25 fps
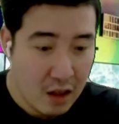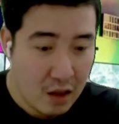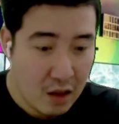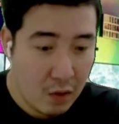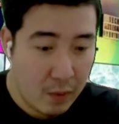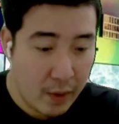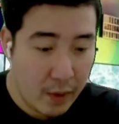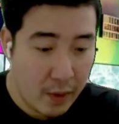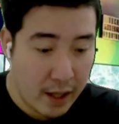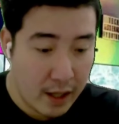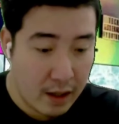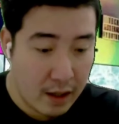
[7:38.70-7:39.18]

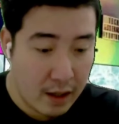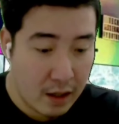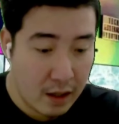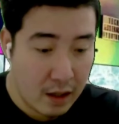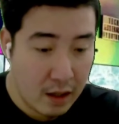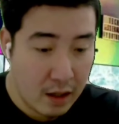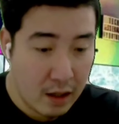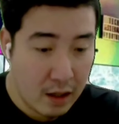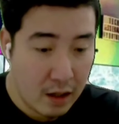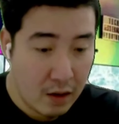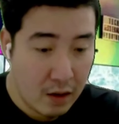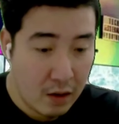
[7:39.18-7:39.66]
The way?
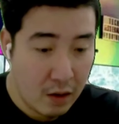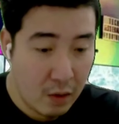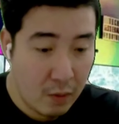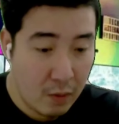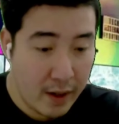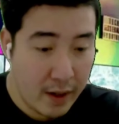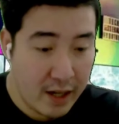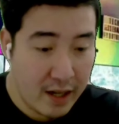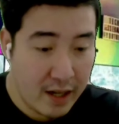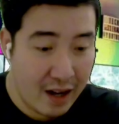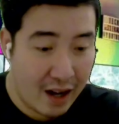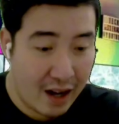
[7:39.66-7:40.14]

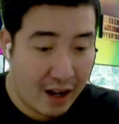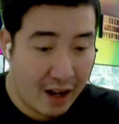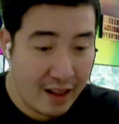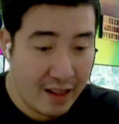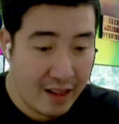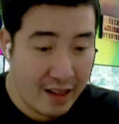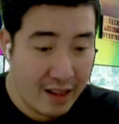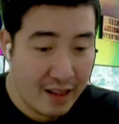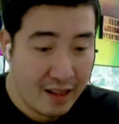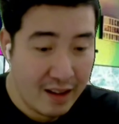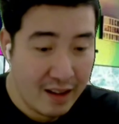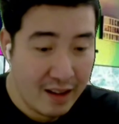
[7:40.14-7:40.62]
Already
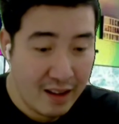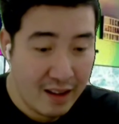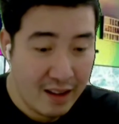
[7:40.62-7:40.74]
done?